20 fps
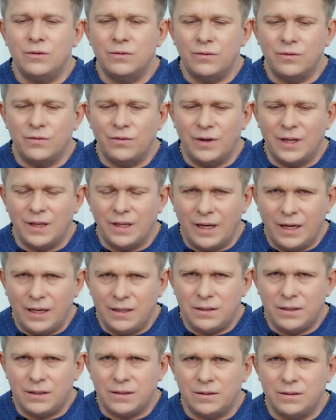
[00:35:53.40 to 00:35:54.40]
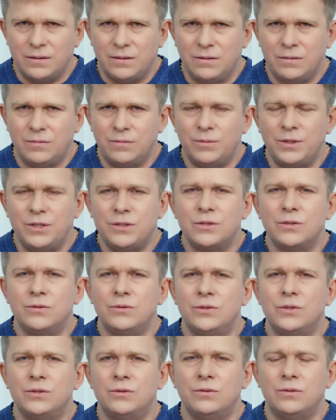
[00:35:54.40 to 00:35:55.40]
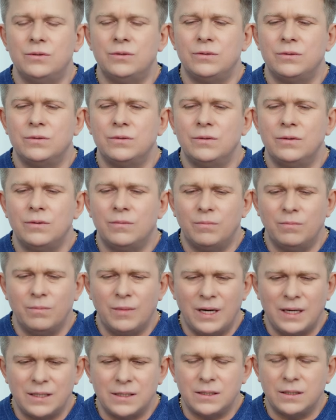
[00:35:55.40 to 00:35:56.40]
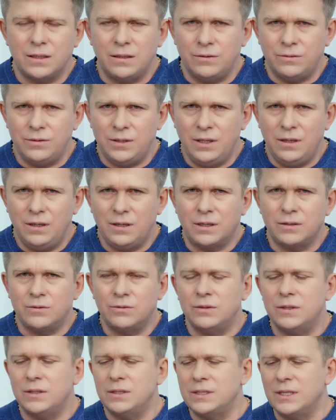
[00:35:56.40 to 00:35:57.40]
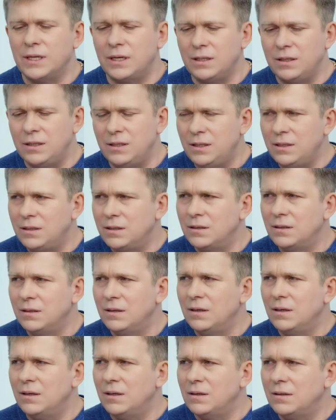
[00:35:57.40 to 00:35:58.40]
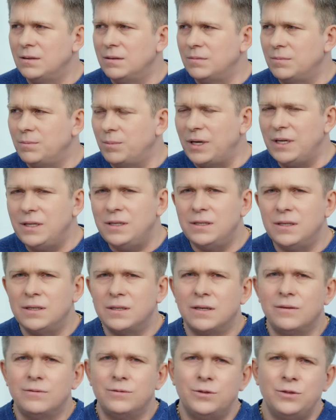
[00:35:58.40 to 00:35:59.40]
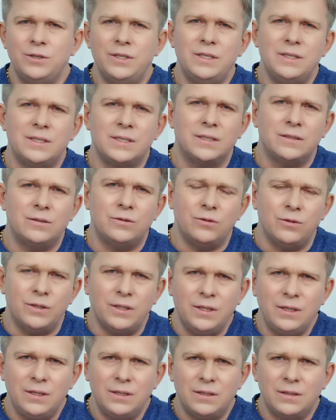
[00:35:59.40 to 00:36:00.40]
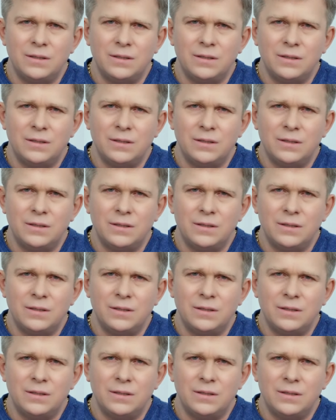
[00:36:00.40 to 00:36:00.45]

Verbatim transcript: In AllatRa, there are a lot of people who support some politicians, while others support other